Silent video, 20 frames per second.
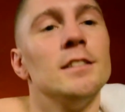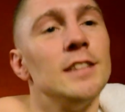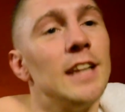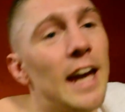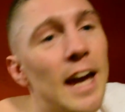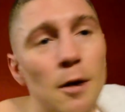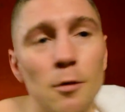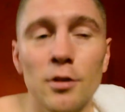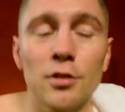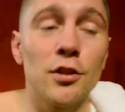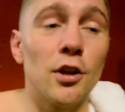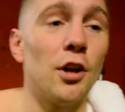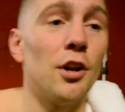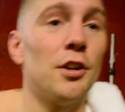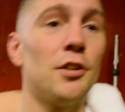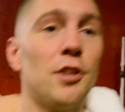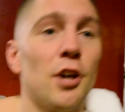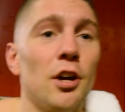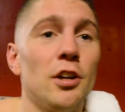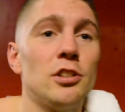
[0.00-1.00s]
Yeah, without
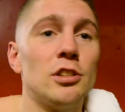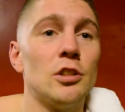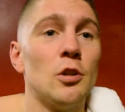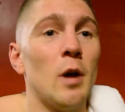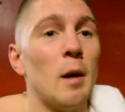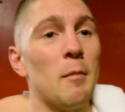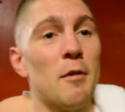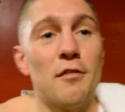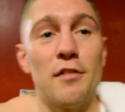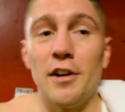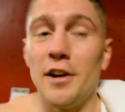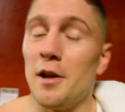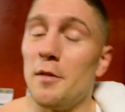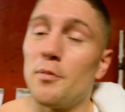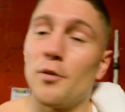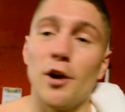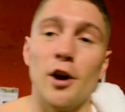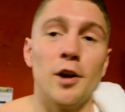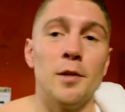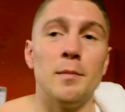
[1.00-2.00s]
a doubt. You know, I'm a very
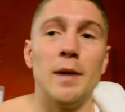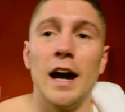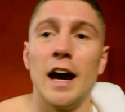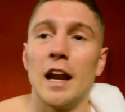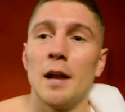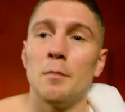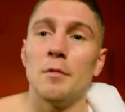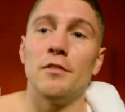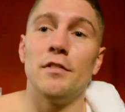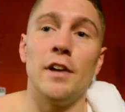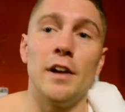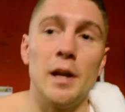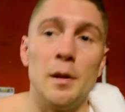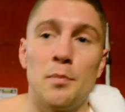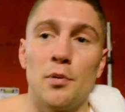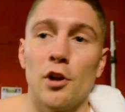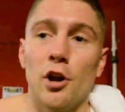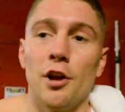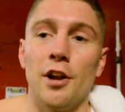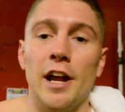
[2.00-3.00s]
proud man. I'm a very
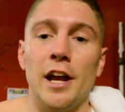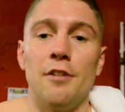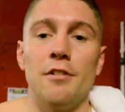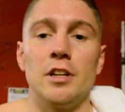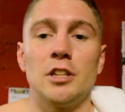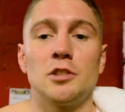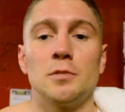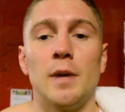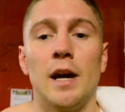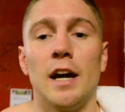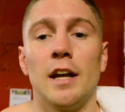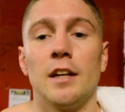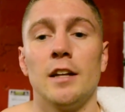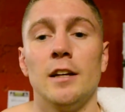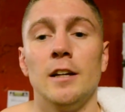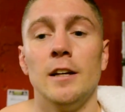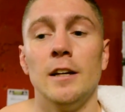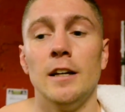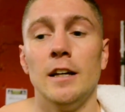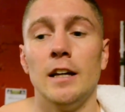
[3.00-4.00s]
proud Irish man.
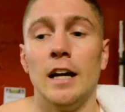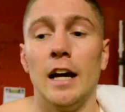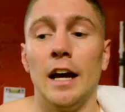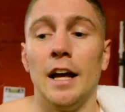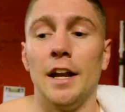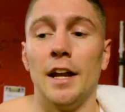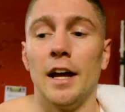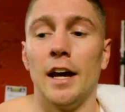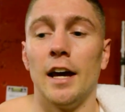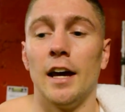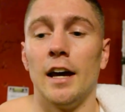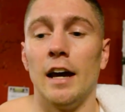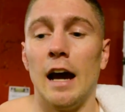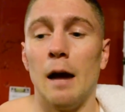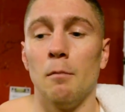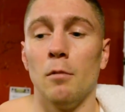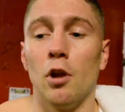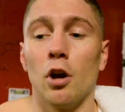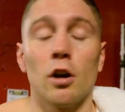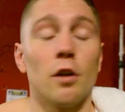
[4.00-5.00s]
And
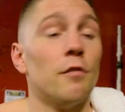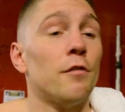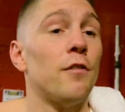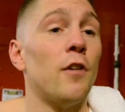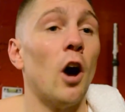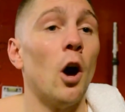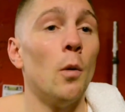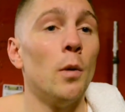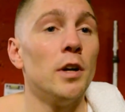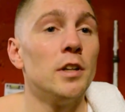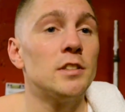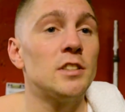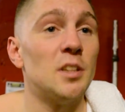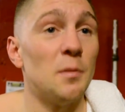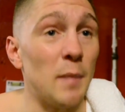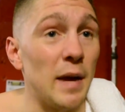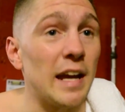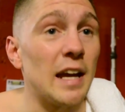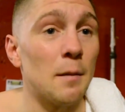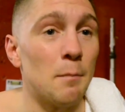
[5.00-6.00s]
I'm looking forward to
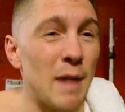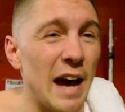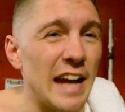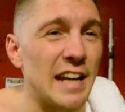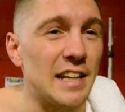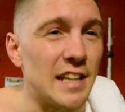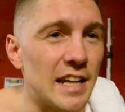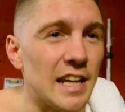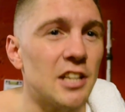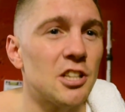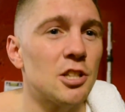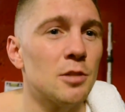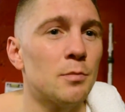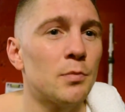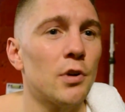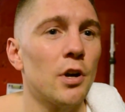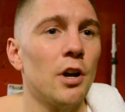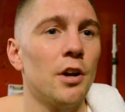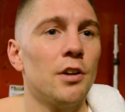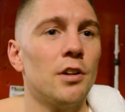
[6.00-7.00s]
making my nation
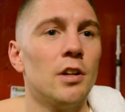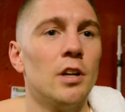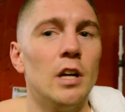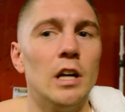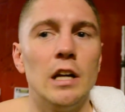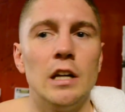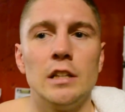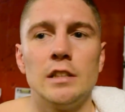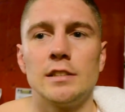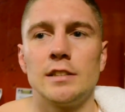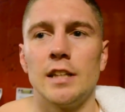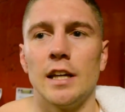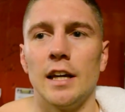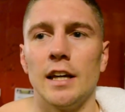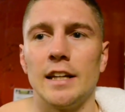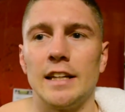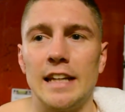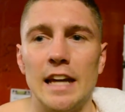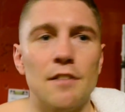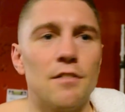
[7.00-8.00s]
proud,
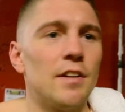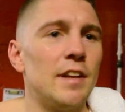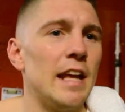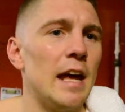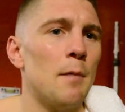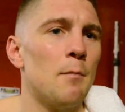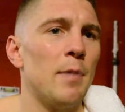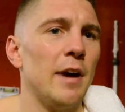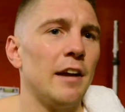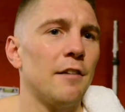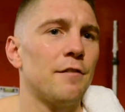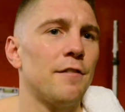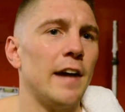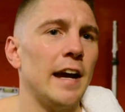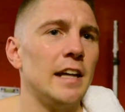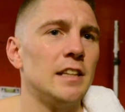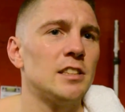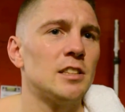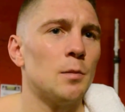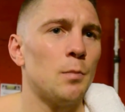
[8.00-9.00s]
to giving them big
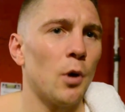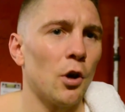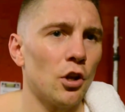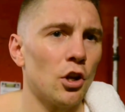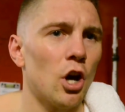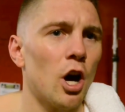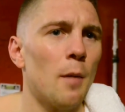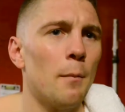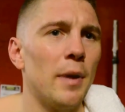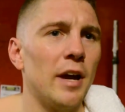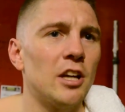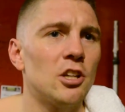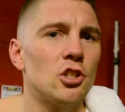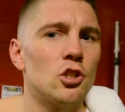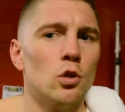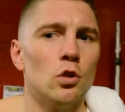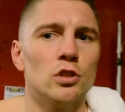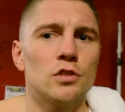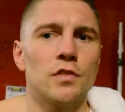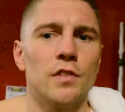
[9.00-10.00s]
fights, to putting on big
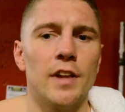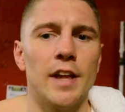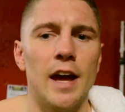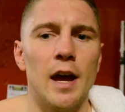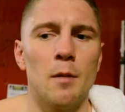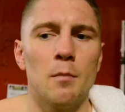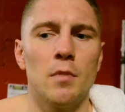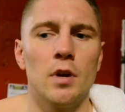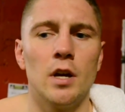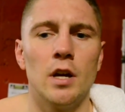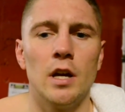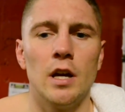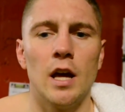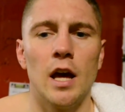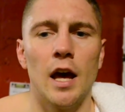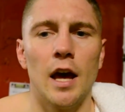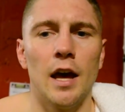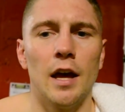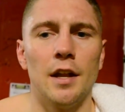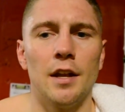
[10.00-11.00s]
shows for them,
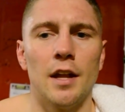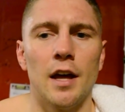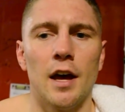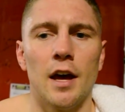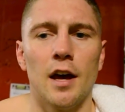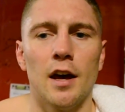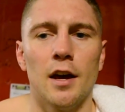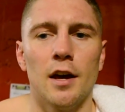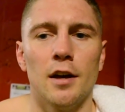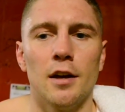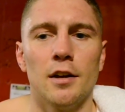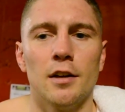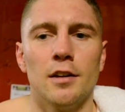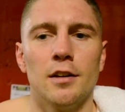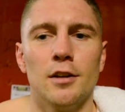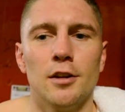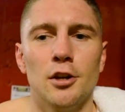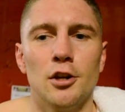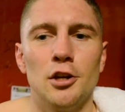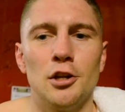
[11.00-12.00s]
and,
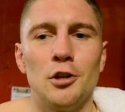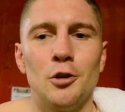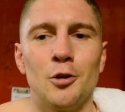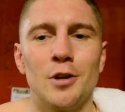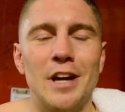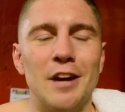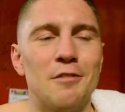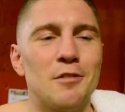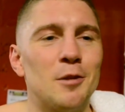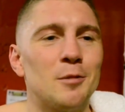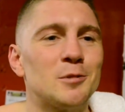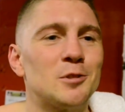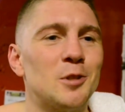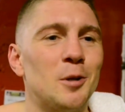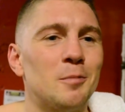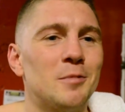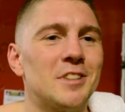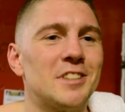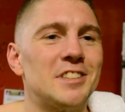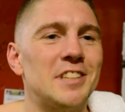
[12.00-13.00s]
you know, giving them
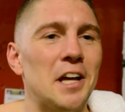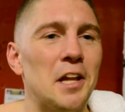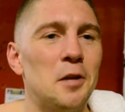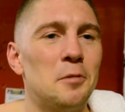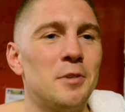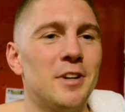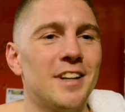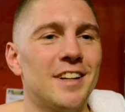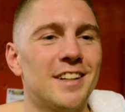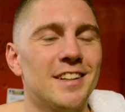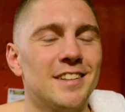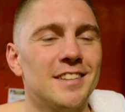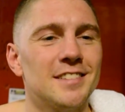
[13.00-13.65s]
something to celebrate.